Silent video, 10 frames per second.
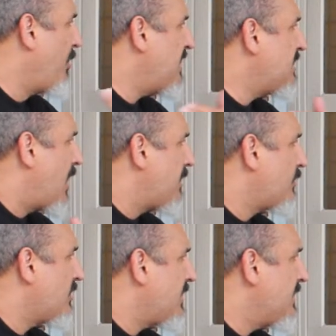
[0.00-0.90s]
in the
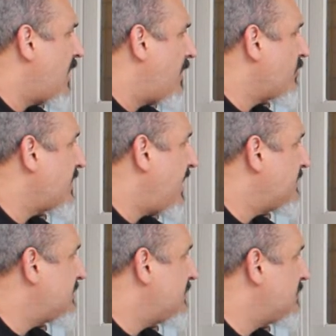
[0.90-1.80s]
other
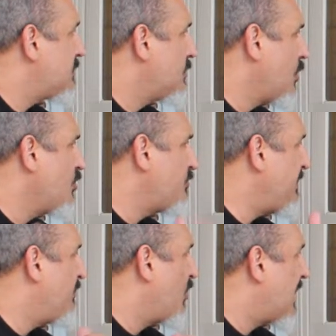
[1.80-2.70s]
cases, those
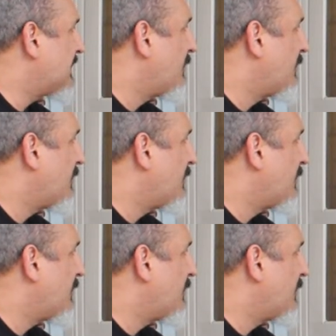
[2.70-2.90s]
people got their